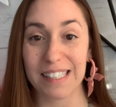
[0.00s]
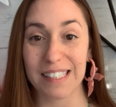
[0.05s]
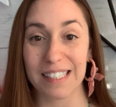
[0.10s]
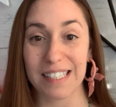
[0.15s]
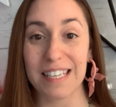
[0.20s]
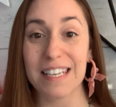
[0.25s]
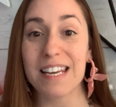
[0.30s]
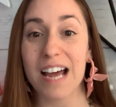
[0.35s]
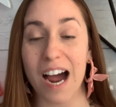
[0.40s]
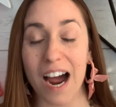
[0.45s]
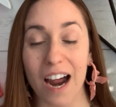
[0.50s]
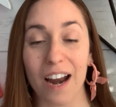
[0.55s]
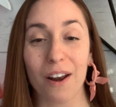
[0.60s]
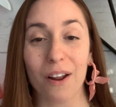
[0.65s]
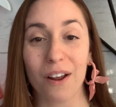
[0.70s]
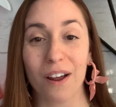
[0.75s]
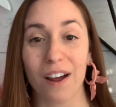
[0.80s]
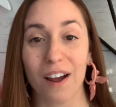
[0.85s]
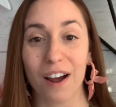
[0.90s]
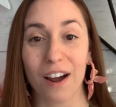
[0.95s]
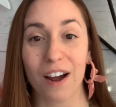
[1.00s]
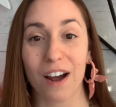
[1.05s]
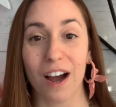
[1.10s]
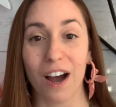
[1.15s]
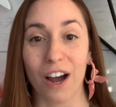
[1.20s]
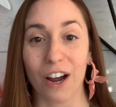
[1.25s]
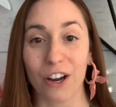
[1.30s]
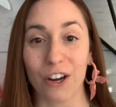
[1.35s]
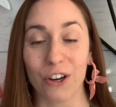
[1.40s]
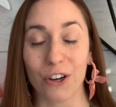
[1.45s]
not
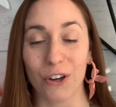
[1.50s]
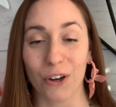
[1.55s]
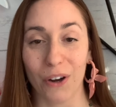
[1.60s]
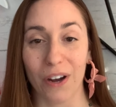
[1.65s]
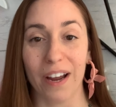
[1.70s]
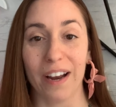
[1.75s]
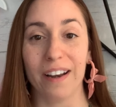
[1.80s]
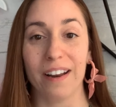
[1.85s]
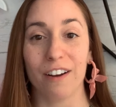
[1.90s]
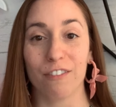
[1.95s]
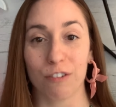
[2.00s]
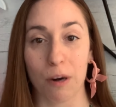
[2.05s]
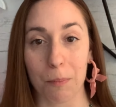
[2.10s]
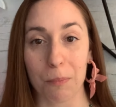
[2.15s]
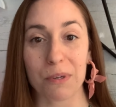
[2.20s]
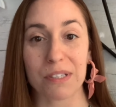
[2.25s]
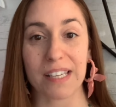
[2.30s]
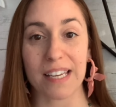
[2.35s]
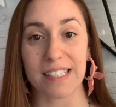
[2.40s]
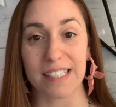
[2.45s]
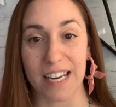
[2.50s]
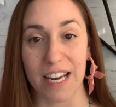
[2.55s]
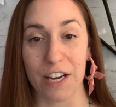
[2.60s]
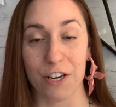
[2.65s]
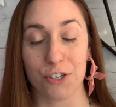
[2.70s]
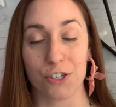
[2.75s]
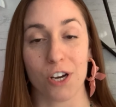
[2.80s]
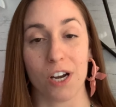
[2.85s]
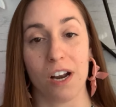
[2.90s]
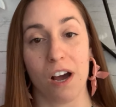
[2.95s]
a good
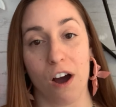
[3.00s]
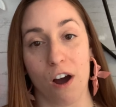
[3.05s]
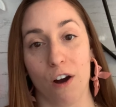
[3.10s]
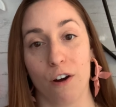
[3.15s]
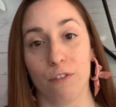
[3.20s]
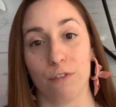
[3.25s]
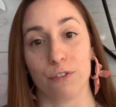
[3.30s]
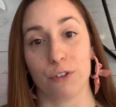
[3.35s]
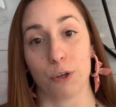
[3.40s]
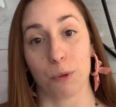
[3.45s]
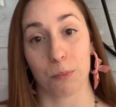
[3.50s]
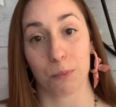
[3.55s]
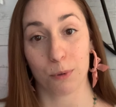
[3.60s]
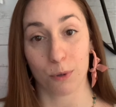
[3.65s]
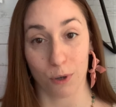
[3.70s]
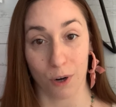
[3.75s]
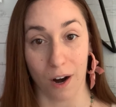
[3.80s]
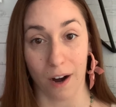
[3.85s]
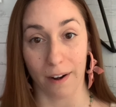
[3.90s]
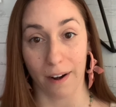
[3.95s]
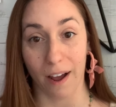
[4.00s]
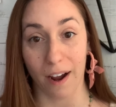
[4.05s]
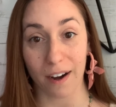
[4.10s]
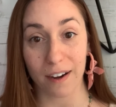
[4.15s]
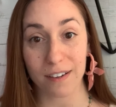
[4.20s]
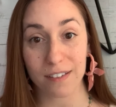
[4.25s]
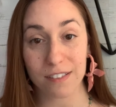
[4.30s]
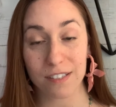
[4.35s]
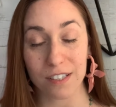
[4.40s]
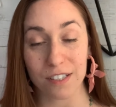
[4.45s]
representation of your
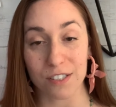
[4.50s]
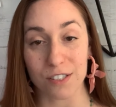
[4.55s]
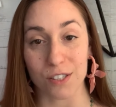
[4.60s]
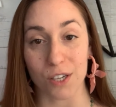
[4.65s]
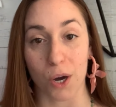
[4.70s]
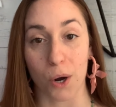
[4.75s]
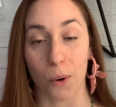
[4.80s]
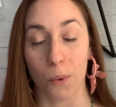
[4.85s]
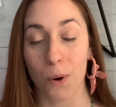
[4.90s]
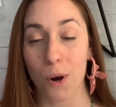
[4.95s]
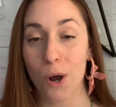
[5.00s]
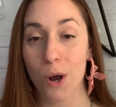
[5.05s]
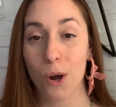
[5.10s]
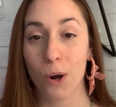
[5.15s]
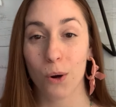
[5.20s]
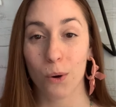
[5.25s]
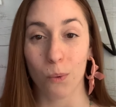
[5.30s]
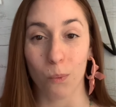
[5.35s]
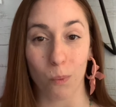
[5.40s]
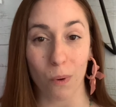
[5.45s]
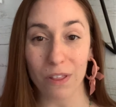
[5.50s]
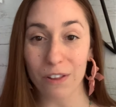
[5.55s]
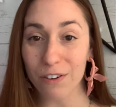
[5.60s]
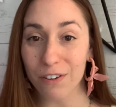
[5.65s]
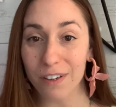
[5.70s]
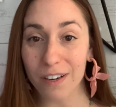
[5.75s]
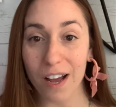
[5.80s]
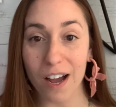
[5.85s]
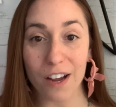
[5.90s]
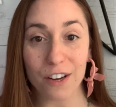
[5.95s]
product. So whether
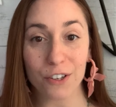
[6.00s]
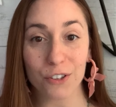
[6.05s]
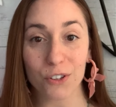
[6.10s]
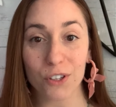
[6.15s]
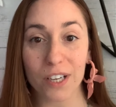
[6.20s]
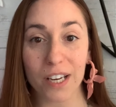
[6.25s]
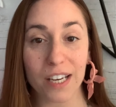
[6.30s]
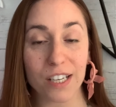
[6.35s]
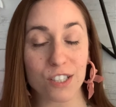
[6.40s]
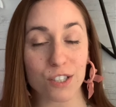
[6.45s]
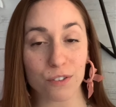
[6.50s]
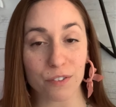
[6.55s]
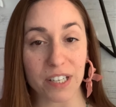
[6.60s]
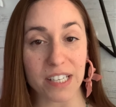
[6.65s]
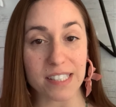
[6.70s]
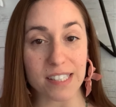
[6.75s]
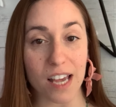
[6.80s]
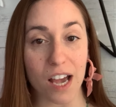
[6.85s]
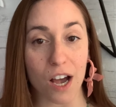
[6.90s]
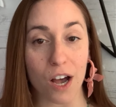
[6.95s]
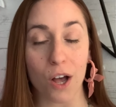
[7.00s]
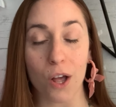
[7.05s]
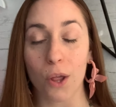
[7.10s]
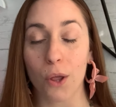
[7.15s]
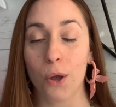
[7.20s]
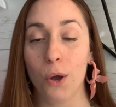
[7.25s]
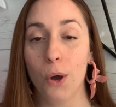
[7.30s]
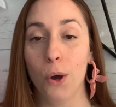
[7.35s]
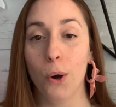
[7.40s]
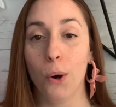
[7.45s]
or not you're looking to
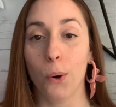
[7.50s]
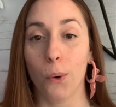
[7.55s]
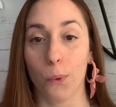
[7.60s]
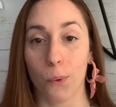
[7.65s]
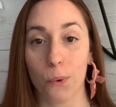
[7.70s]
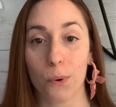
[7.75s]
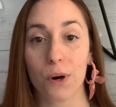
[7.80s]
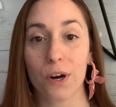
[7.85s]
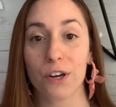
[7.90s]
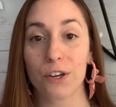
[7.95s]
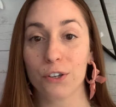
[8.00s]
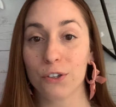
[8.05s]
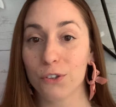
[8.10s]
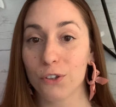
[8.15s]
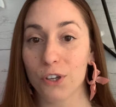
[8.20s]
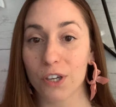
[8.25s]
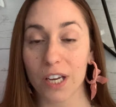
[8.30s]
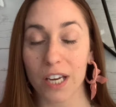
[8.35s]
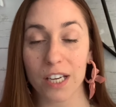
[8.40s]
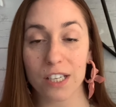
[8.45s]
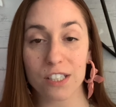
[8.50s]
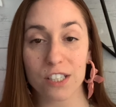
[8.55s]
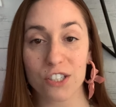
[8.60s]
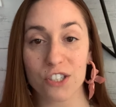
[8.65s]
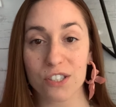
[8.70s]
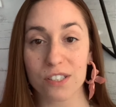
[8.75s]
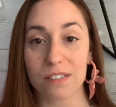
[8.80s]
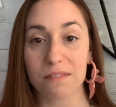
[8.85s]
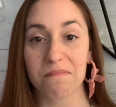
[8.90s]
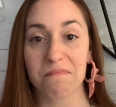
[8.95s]
resell or you're looking to
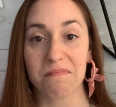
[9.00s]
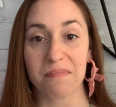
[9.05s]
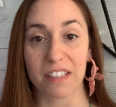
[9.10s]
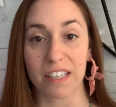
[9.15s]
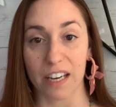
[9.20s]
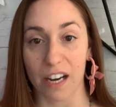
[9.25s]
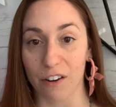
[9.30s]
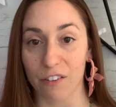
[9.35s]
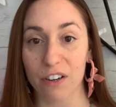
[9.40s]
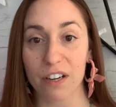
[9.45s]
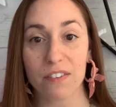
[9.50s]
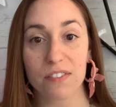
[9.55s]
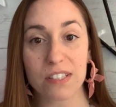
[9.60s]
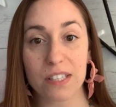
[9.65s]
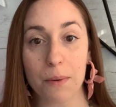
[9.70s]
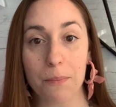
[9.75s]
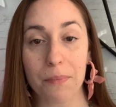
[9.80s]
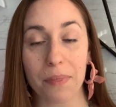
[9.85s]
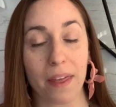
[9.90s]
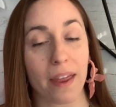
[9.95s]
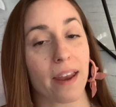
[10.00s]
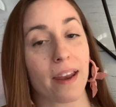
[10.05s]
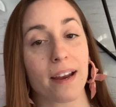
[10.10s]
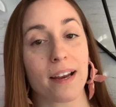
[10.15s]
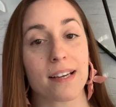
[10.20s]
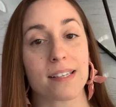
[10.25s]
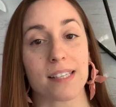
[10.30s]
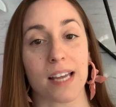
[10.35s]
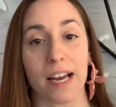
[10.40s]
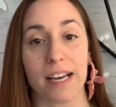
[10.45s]
just get rid of some
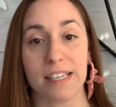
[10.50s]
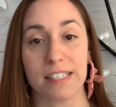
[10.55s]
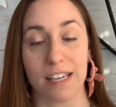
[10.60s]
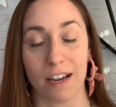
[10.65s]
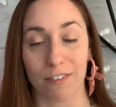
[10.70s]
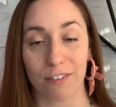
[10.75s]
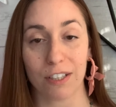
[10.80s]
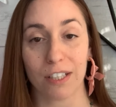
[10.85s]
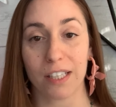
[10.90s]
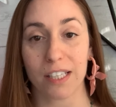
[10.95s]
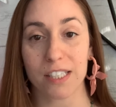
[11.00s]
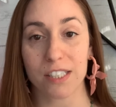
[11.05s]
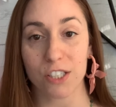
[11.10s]
things, I definitely